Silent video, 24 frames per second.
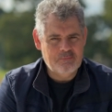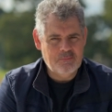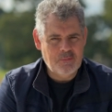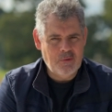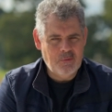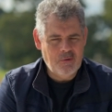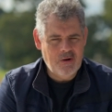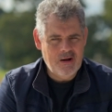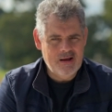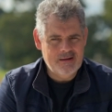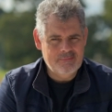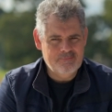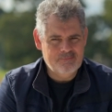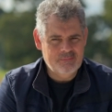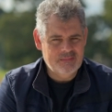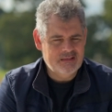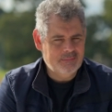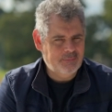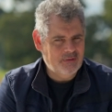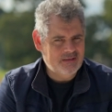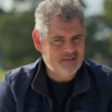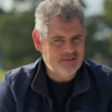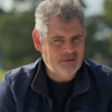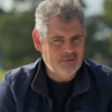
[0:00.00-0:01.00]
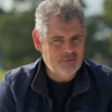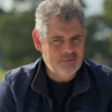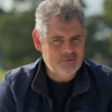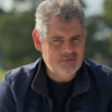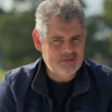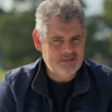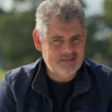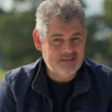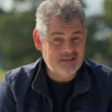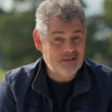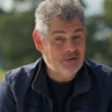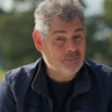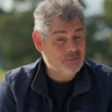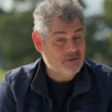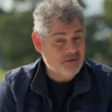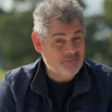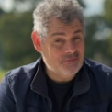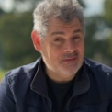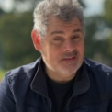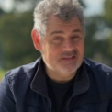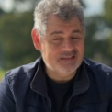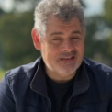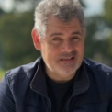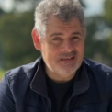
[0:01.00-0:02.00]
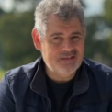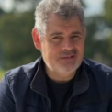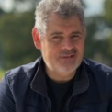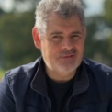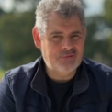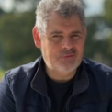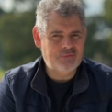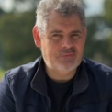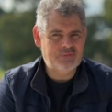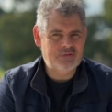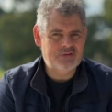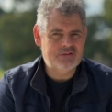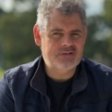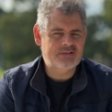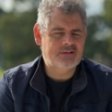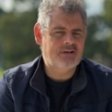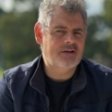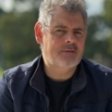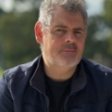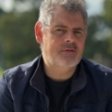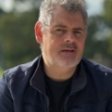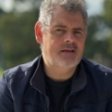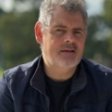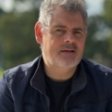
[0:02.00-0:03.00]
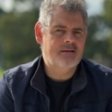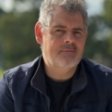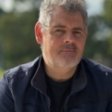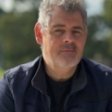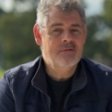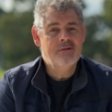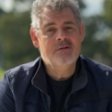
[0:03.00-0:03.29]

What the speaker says: All right, it's been so good to see you, and if this is your first time here,